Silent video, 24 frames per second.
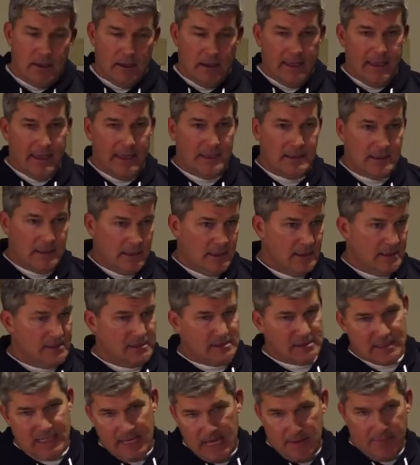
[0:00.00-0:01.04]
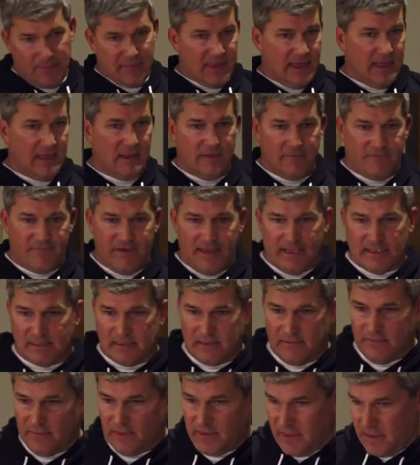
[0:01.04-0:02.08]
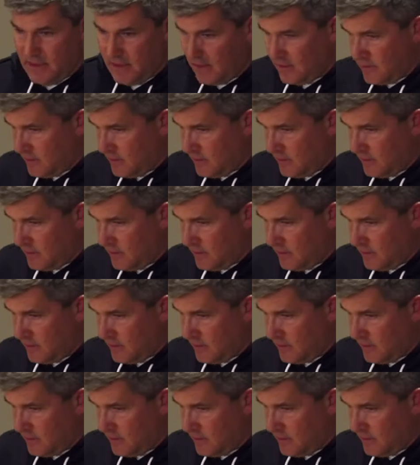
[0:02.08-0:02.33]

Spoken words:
Again, same thing defensively.